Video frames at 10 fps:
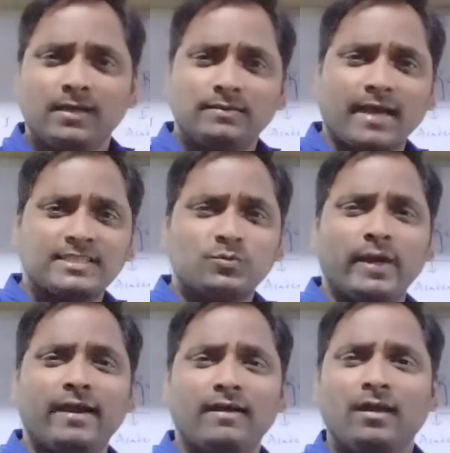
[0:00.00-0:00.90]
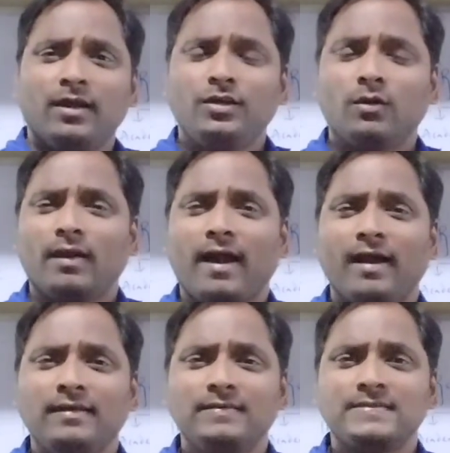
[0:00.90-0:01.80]
That's where your
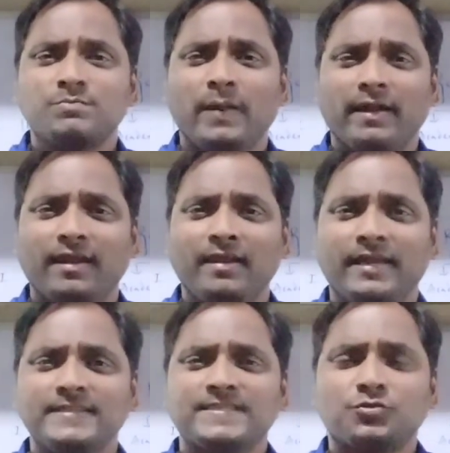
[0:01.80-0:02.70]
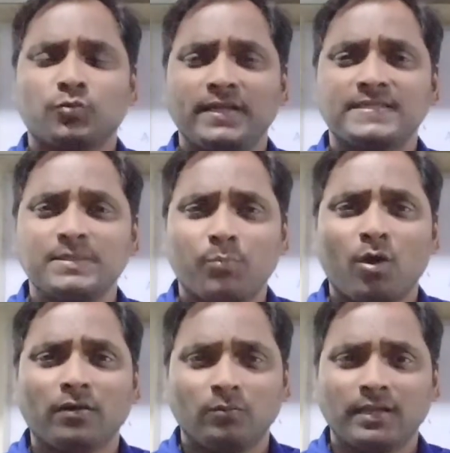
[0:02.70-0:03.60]
IELTS speaking is traced upon